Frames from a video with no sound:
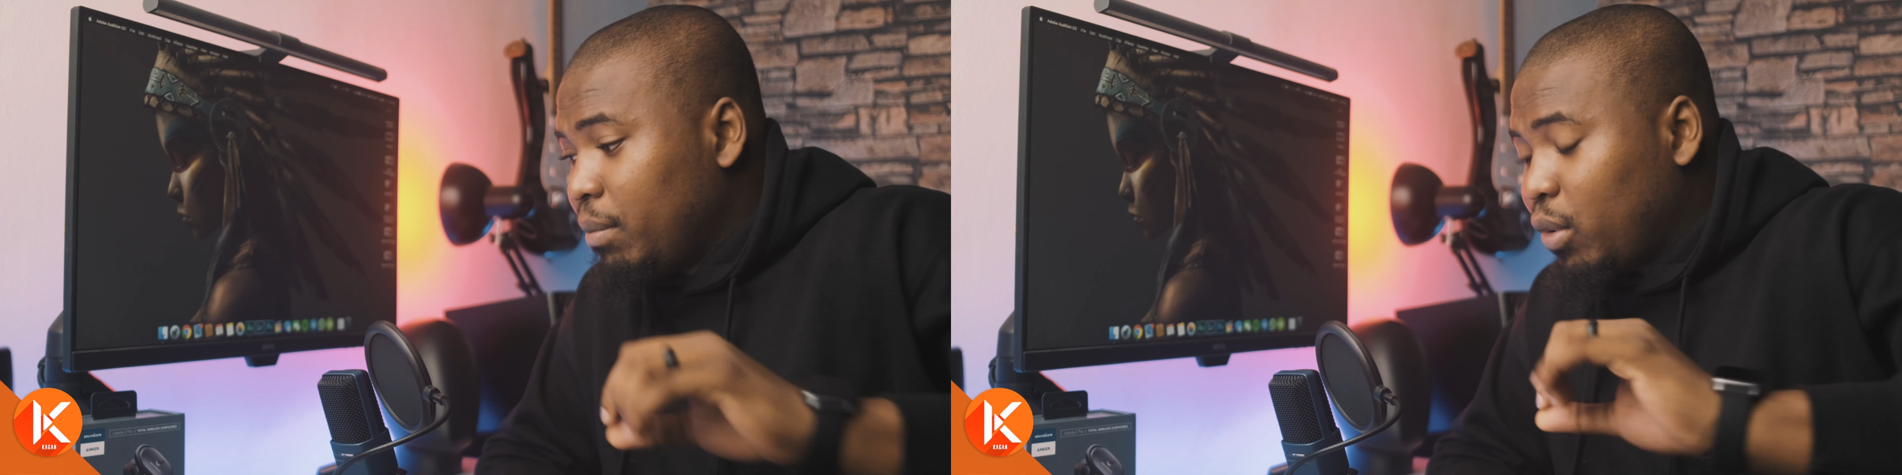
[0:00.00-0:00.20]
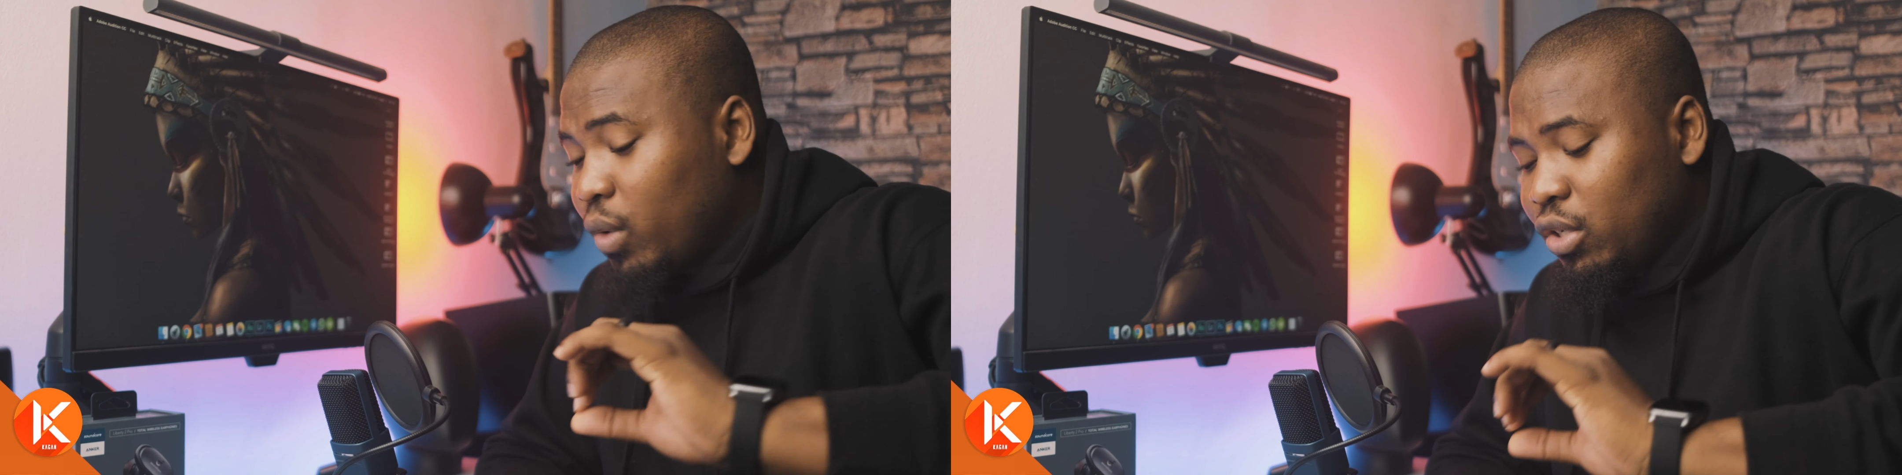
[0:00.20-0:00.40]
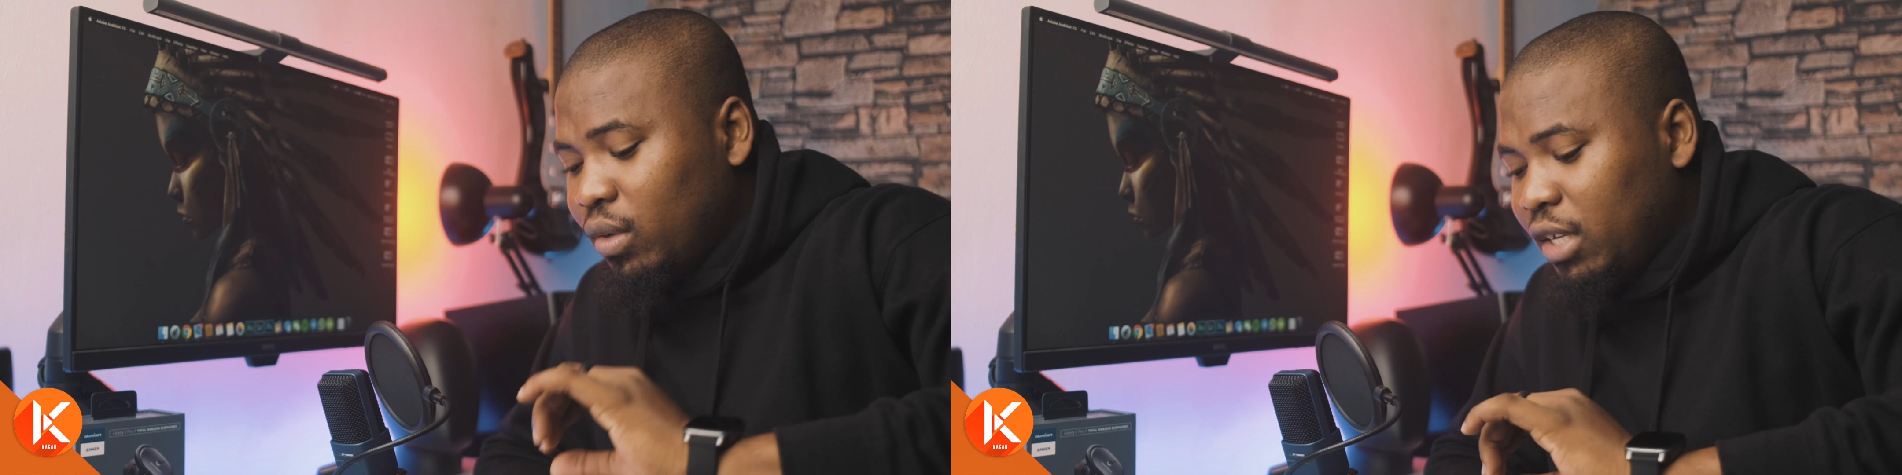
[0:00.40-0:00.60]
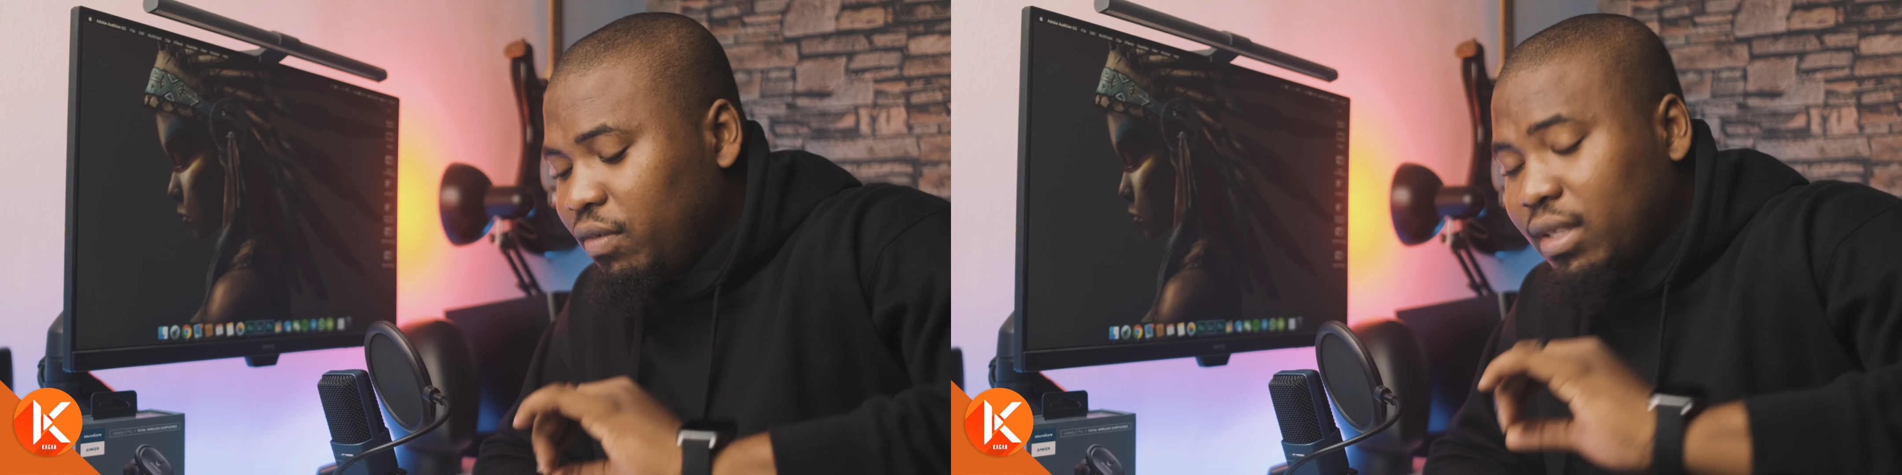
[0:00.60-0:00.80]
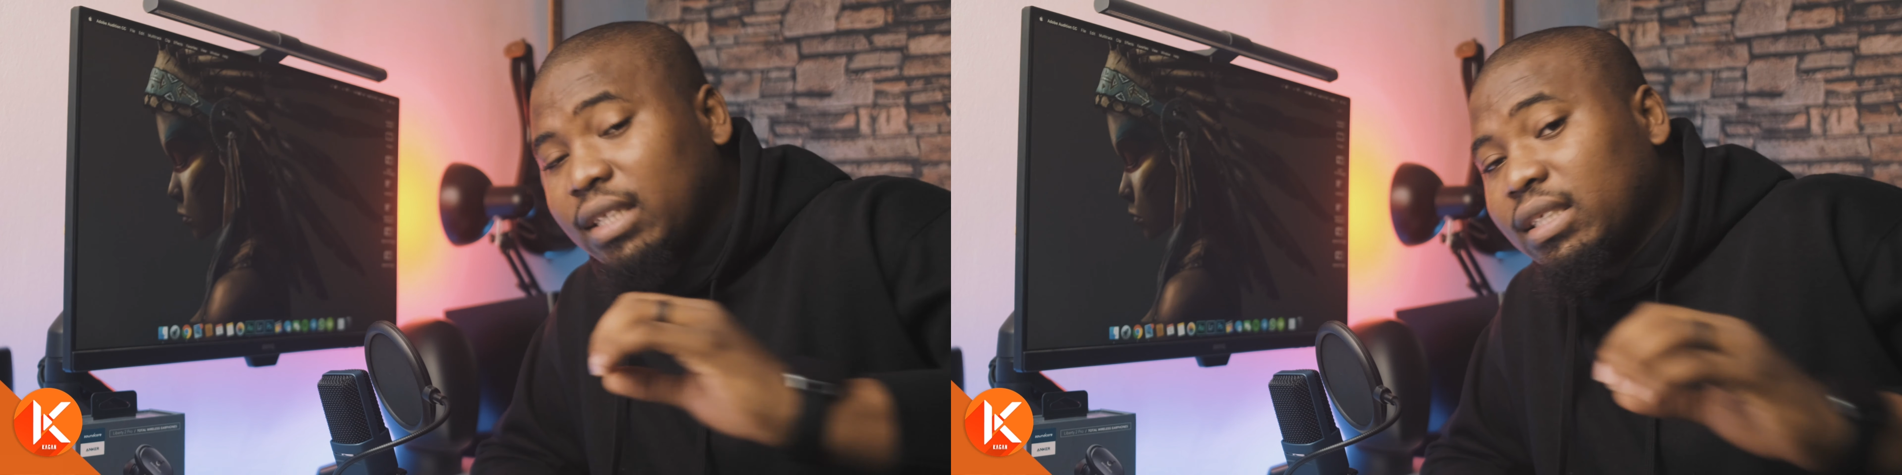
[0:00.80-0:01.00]
But when you
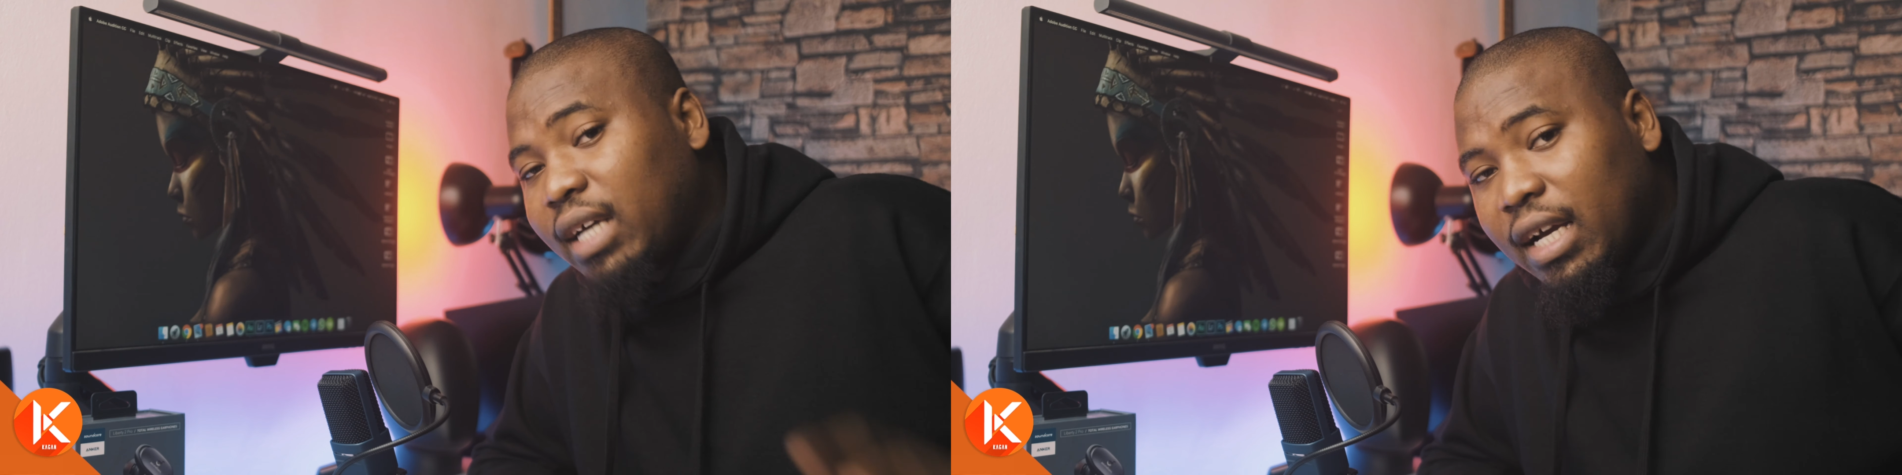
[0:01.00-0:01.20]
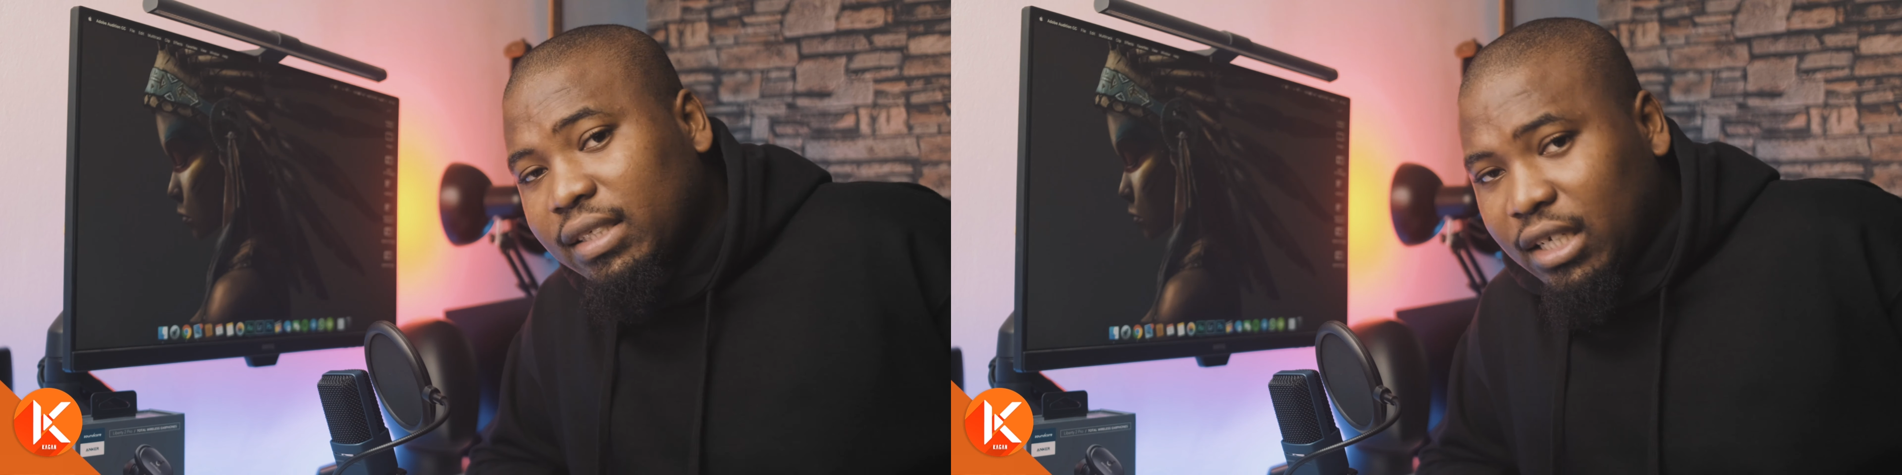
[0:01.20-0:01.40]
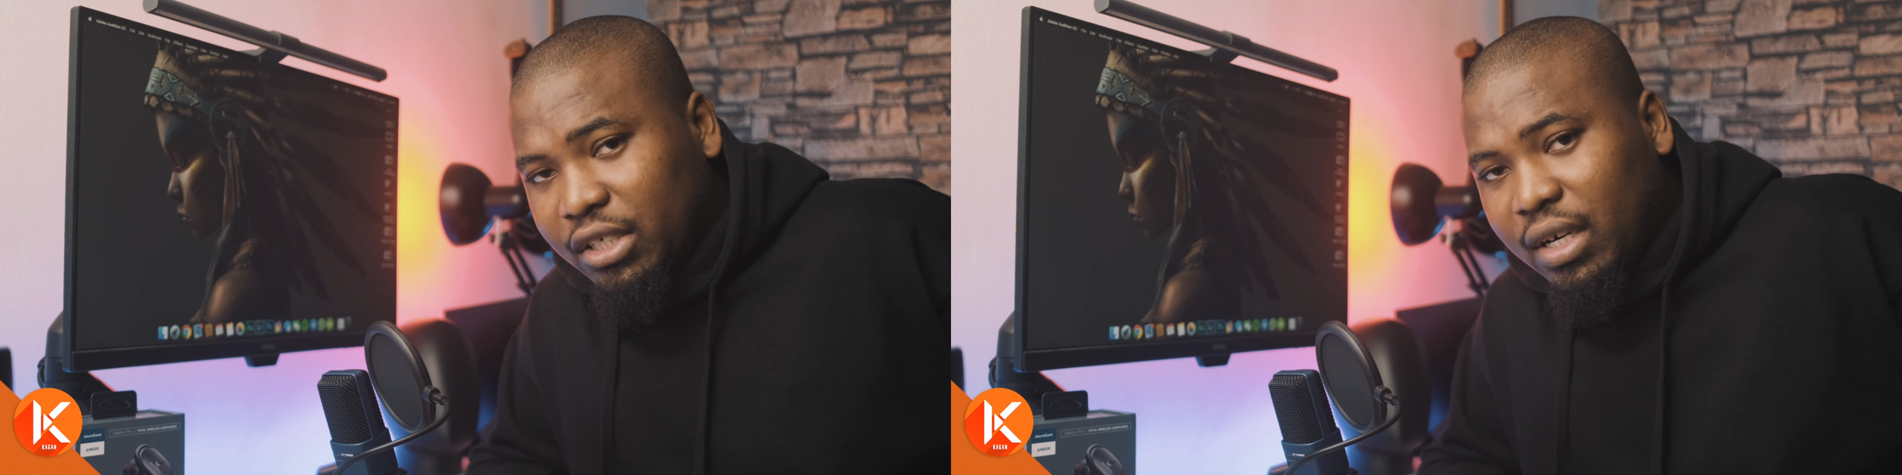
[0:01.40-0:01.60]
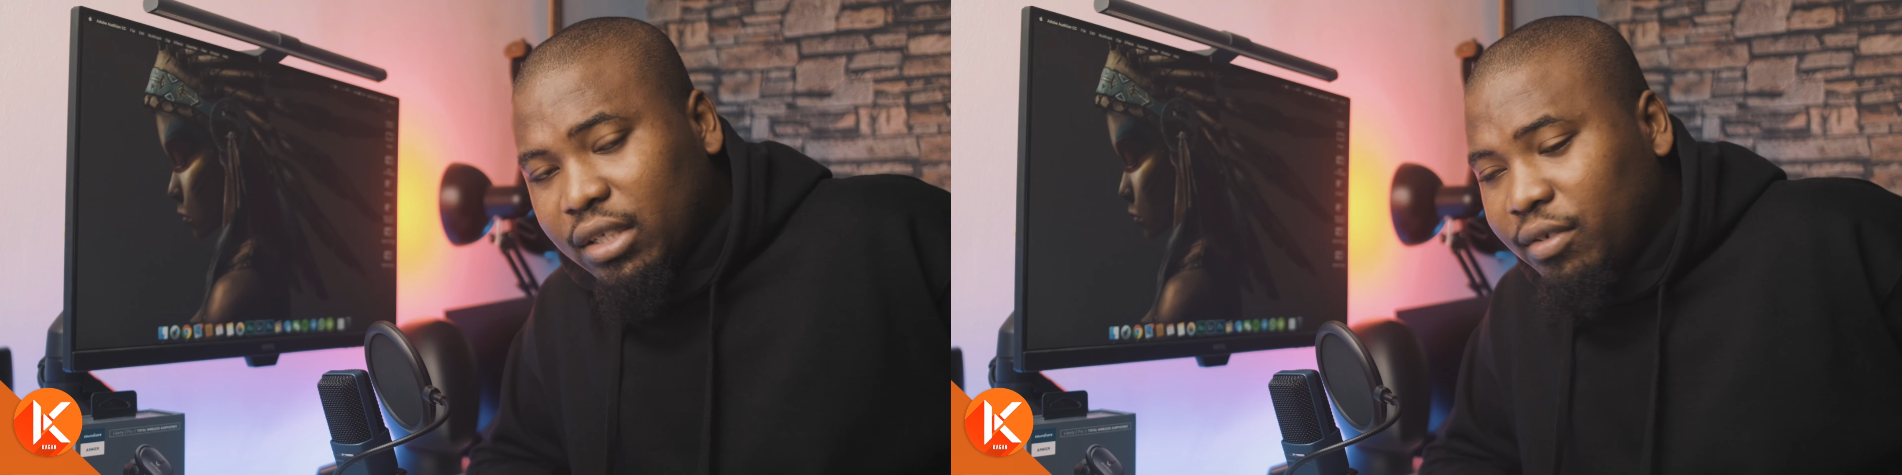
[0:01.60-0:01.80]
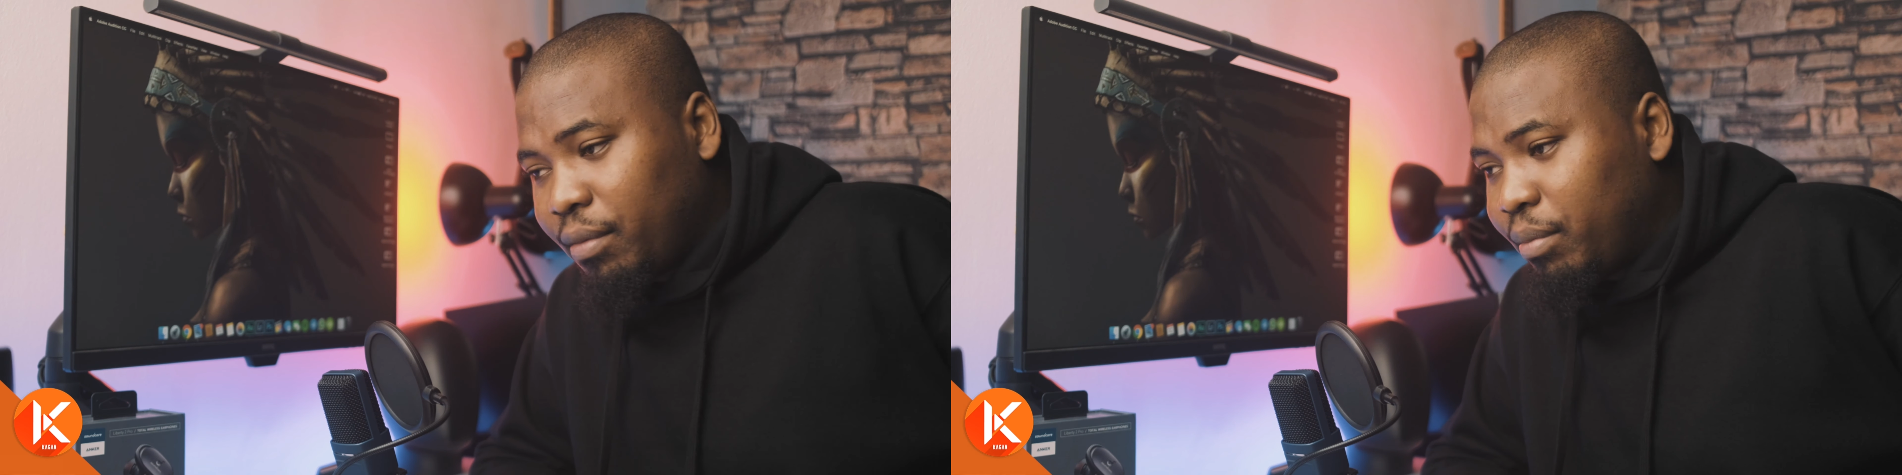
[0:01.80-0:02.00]
lift that entire section out of the